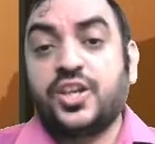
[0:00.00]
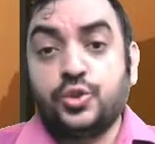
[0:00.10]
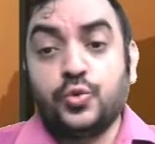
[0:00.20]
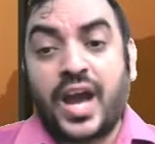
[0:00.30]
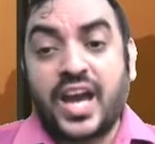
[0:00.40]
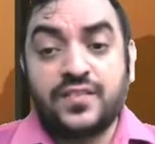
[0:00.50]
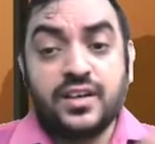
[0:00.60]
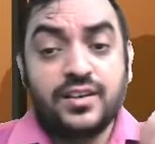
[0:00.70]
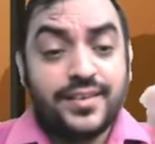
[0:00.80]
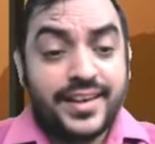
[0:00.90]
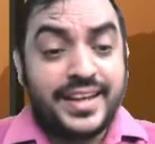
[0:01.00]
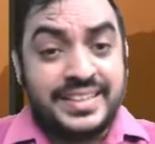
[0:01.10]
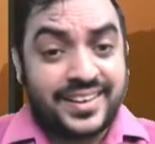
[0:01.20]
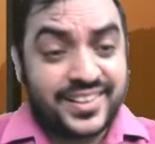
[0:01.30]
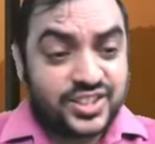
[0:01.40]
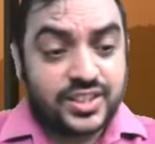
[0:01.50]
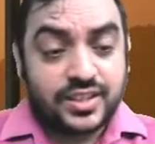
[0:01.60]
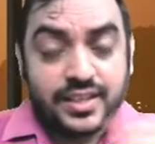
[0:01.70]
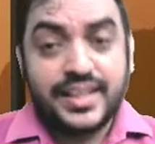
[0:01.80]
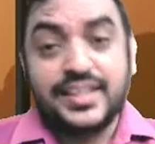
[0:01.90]
You have a interest
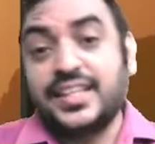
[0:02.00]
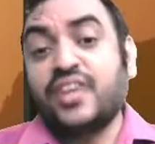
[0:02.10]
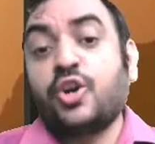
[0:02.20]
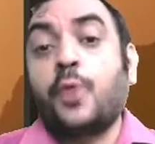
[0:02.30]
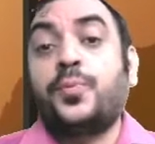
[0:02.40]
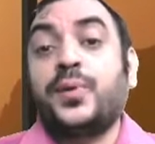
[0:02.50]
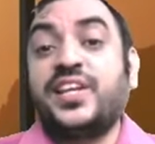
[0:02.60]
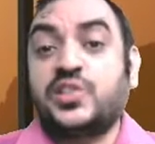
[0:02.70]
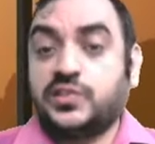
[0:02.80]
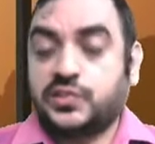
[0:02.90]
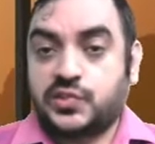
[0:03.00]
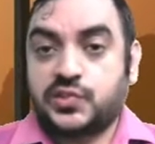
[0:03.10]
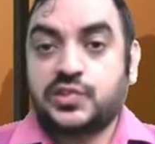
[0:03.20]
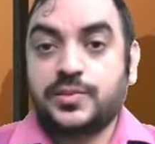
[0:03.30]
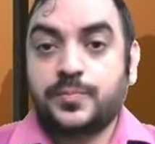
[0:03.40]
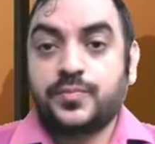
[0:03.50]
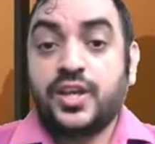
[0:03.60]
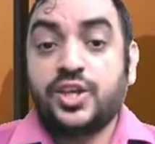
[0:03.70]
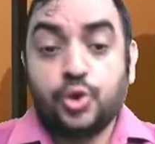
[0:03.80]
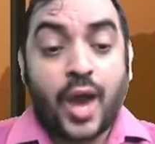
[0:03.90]
in their operations.
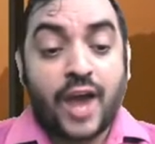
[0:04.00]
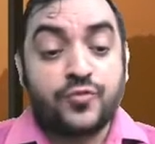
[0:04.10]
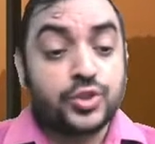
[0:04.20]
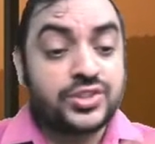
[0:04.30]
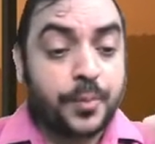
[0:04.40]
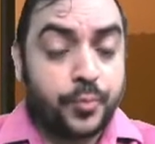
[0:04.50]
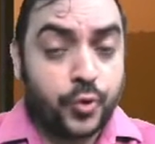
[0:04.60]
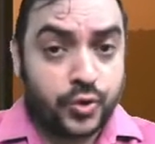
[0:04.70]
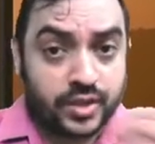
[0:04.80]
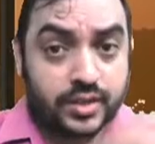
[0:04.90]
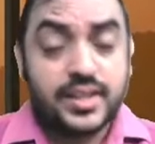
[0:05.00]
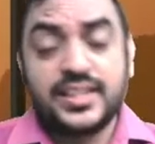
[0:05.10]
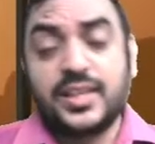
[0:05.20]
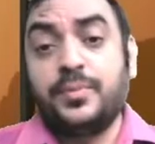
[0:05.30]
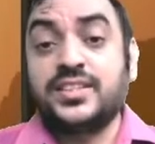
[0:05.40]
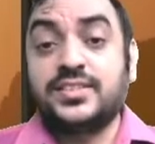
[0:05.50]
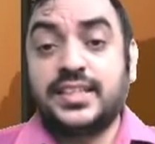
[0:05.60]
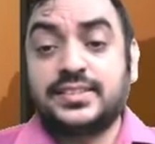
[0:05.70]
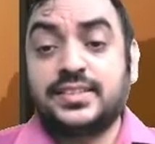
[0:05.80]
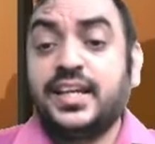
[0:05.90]
You have to support the
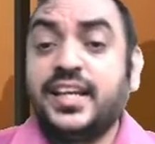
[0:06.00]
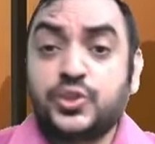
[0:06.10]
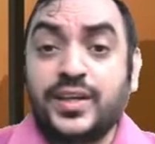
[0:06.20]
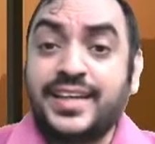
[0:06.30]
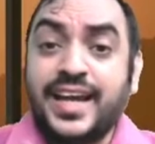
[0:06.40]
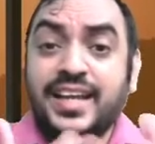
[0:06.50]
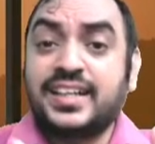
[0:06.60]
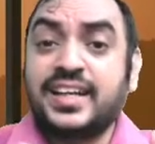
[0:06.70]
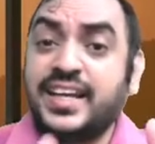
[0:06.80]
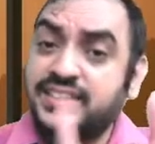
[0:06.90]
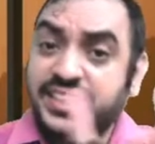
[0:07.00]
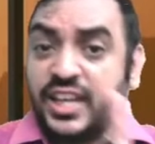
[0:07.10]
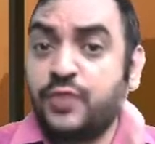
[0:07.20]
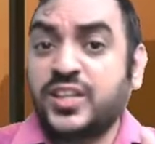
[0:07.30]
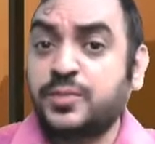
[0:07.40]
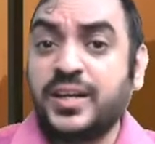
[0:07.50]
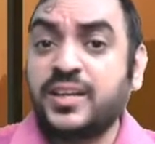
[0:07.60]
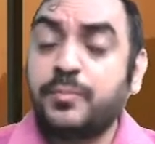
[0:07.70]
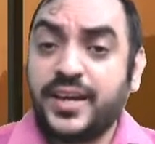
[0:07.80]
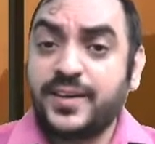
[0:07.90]
business. So indirectly, it's an
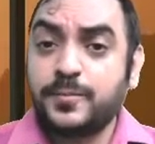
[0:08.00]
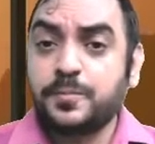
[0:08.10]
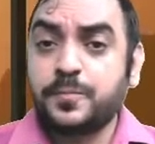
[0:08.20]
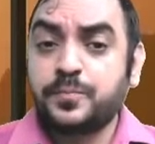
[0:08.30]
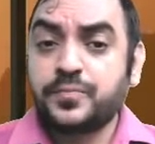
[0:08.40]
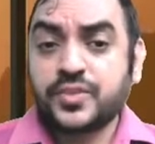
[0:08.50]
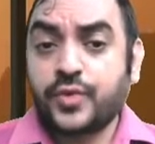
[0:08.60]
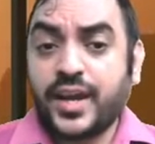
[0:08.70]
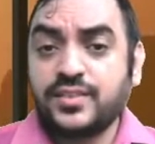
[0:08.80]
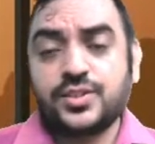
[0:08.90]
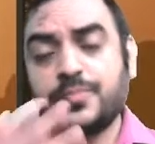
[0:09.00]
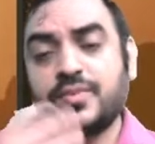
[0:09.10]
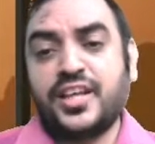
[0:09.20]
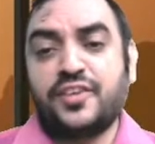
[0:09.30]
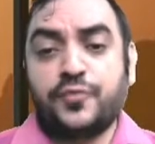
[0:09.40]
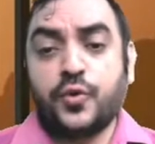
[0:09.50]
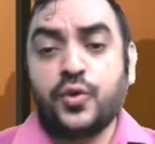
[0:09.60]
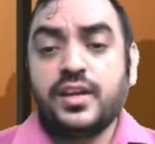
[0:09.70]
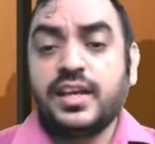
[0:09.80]
investment made right? Therefore,